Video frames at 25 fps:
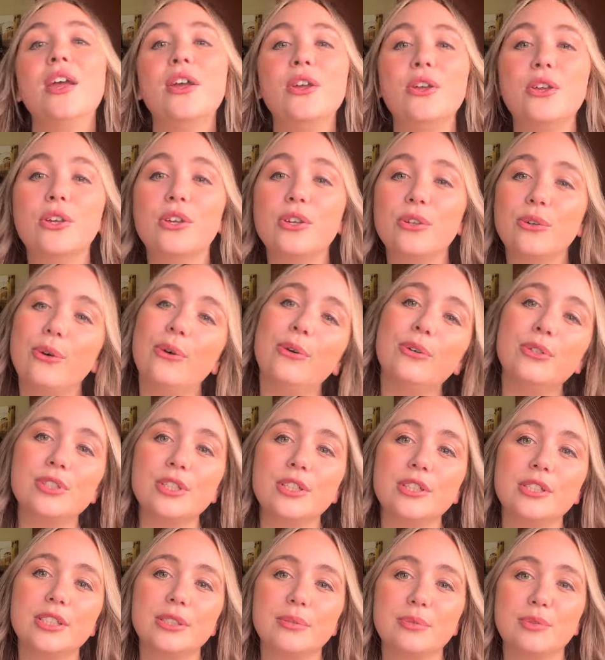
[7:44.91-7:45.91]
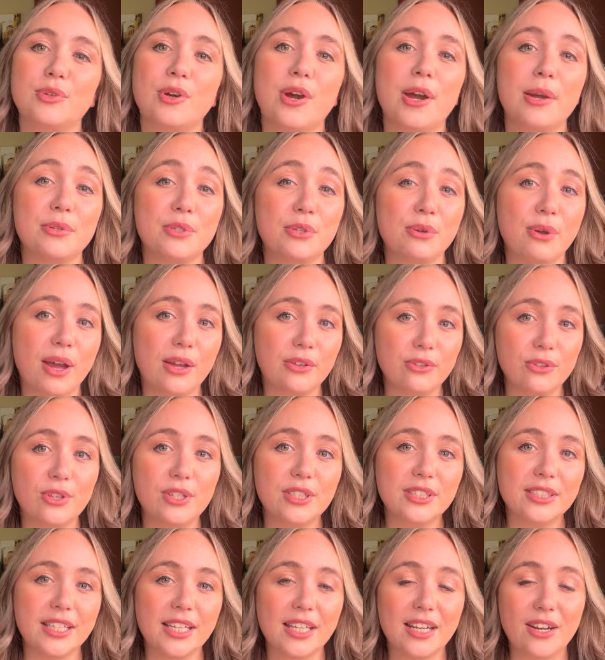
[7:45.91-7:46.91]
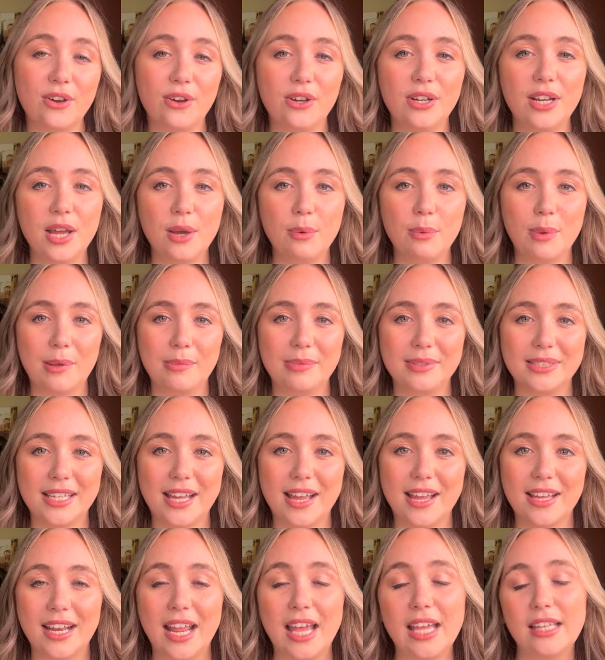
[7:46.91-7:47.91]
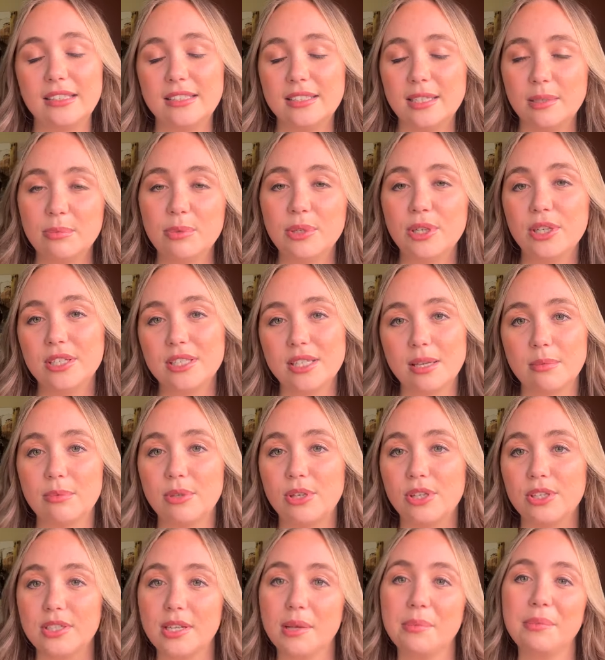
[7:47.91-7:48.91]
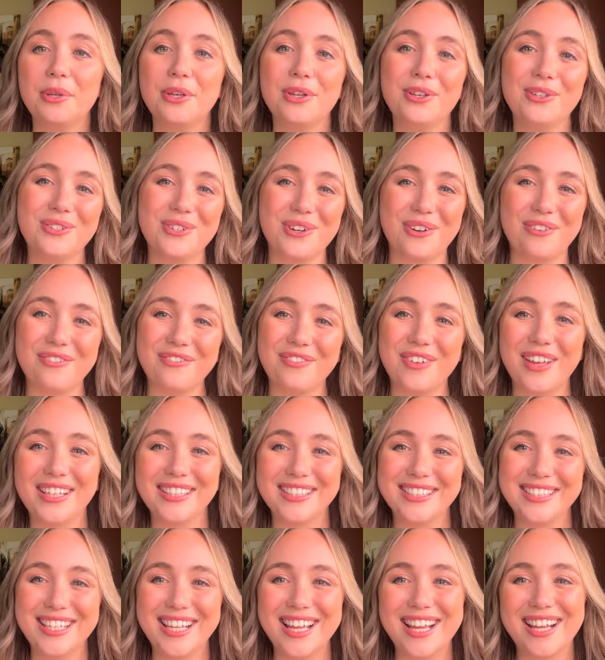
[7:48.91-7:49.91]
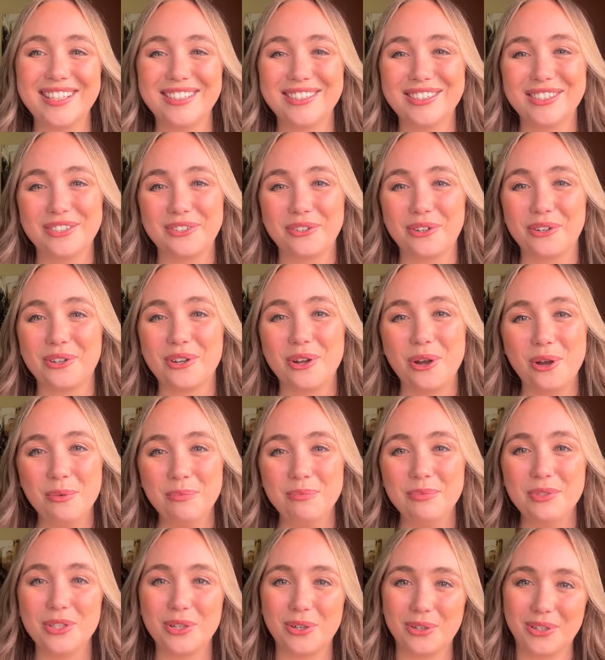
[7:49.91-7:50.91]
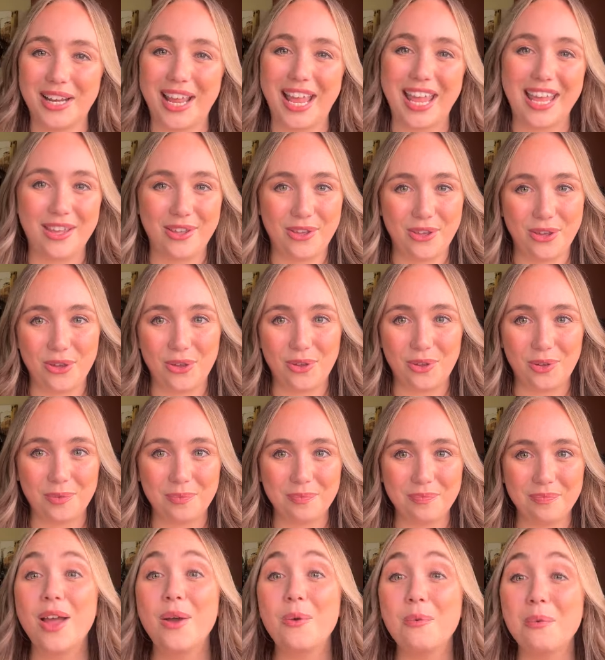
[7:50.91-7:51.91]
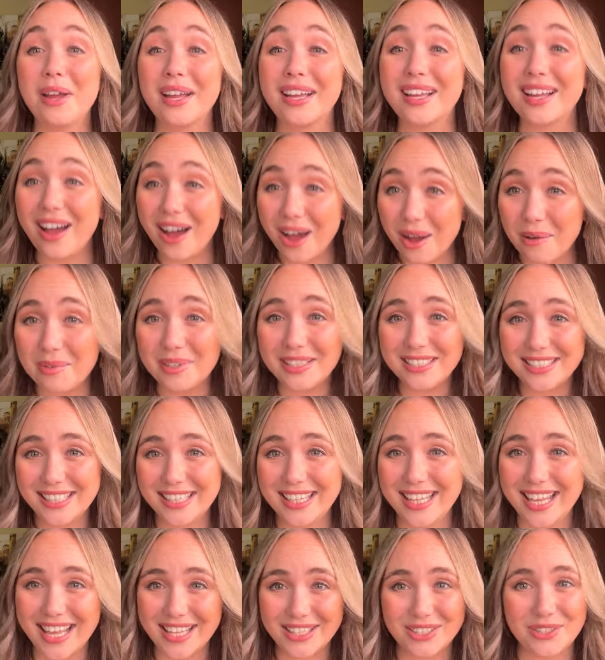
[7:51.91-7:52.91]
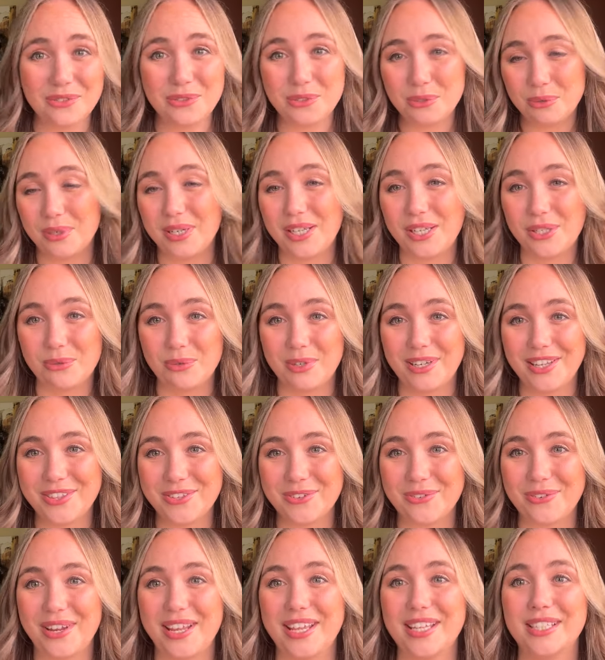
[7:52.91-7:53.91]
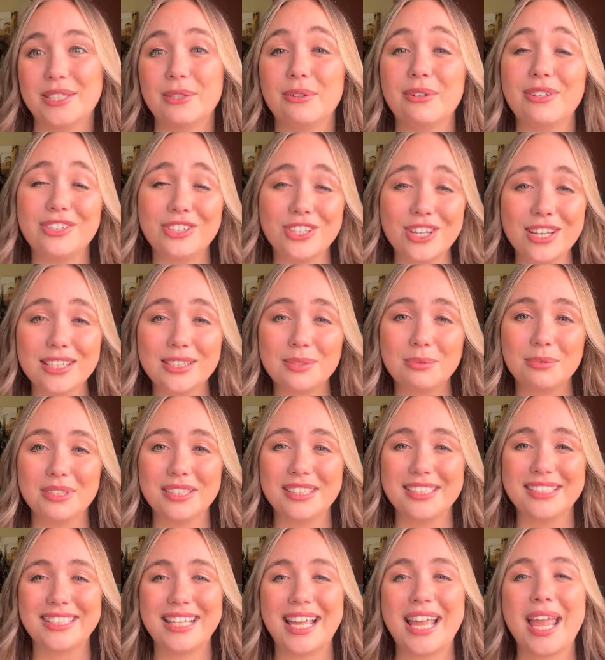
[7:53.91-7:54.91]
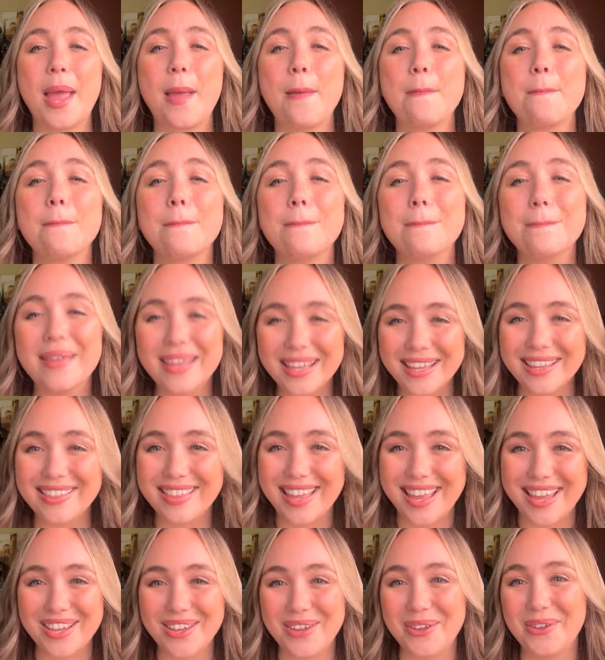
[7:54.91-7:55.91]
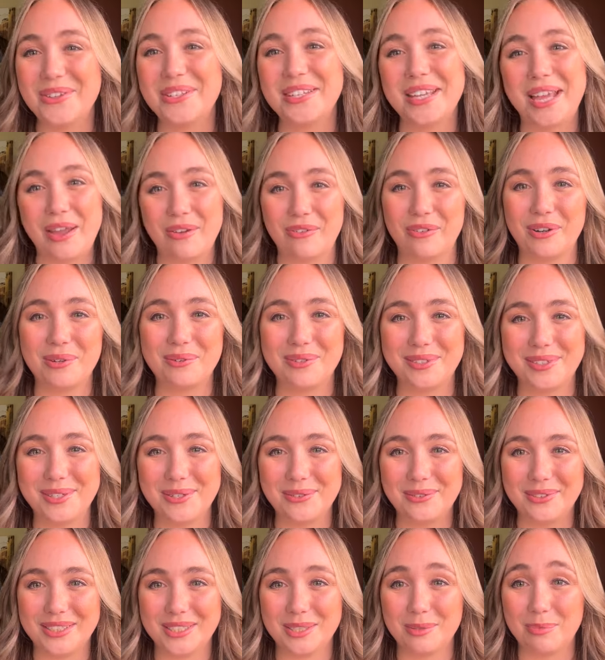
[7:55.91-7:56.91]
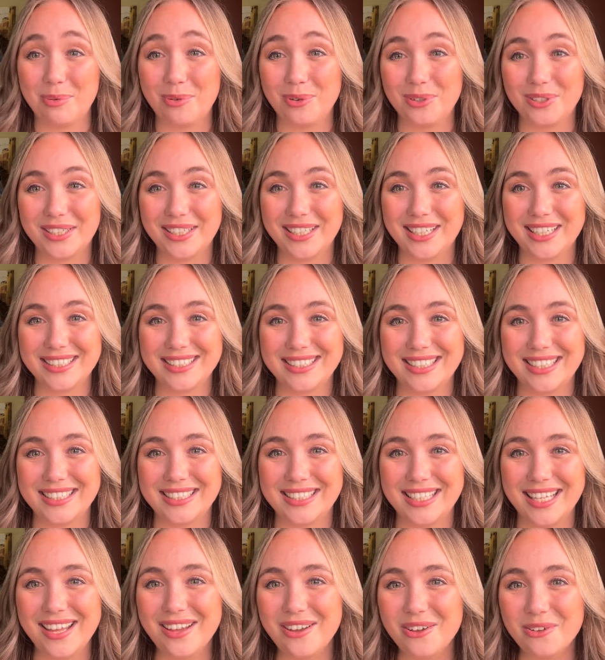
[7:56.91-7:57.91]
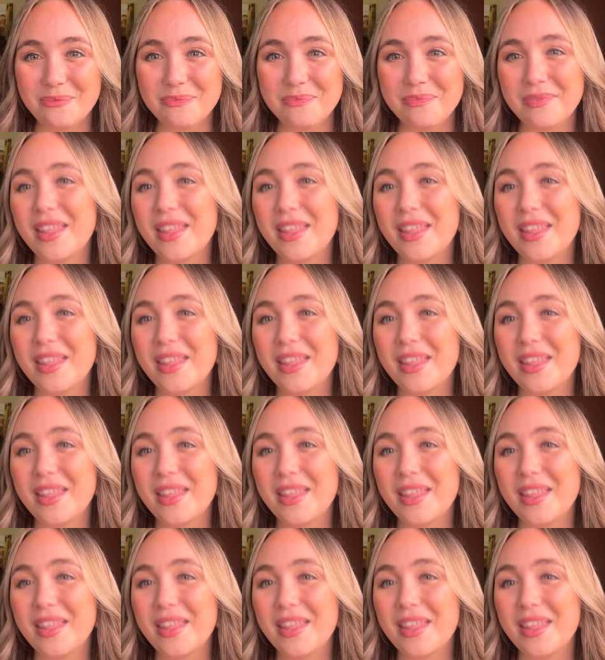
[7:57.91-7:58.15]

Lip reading: You can also subscribe to our newsletter on our website at www.fancyyarns.com.au. We're coming to the end of 2023, so I just want to say a big thank you to everyone who has supported us this year.